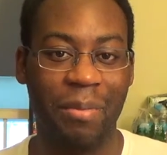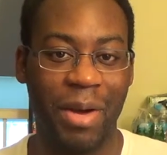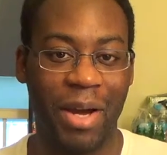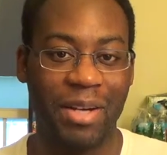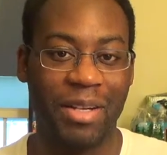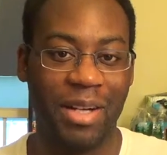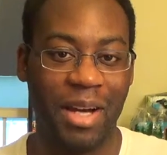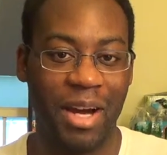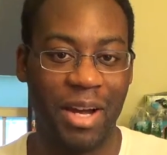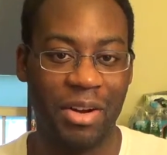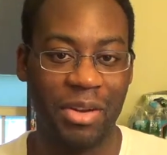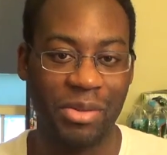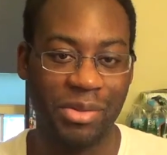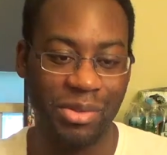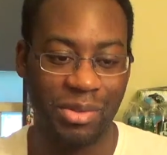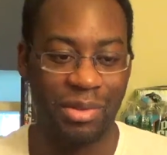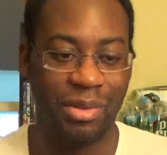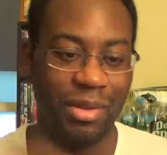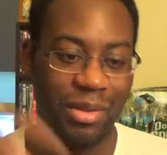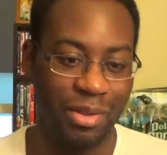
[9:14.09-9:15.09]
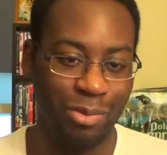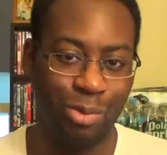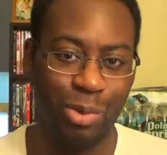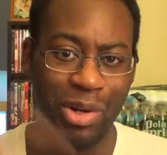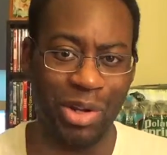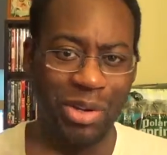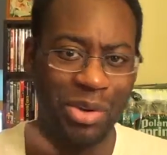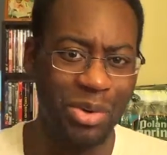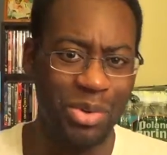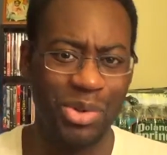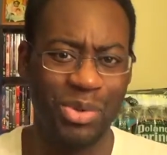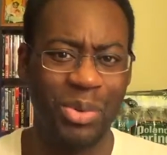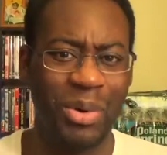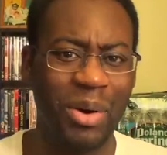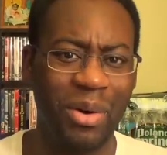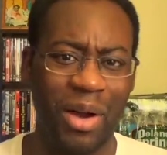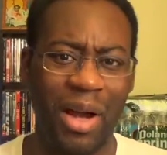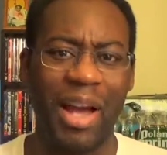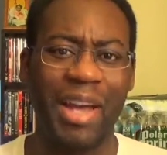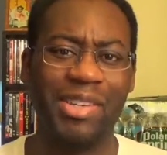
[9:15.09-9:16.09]
McDonald's, we use
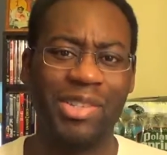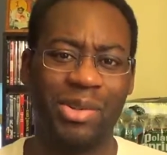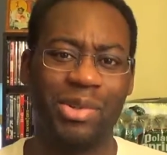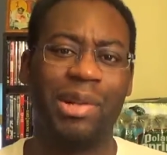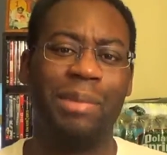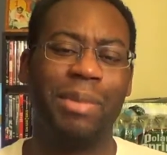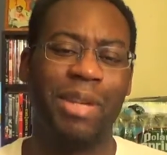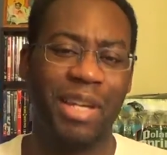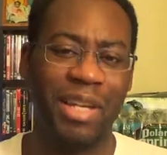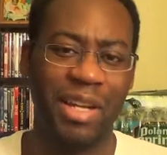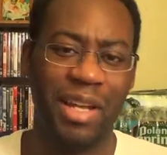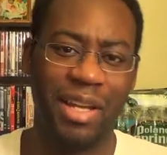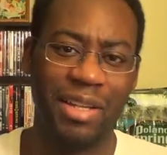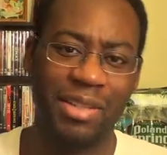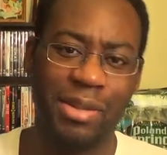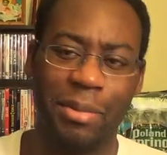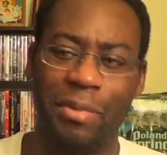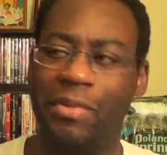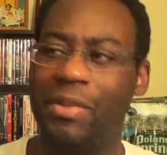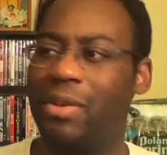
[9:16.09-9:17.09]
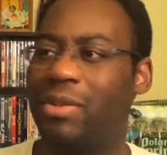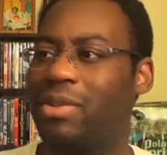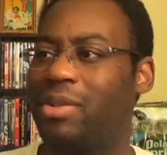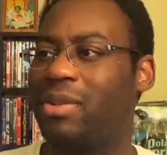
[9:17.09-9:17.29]
real ice cream, and it hangs up the phone.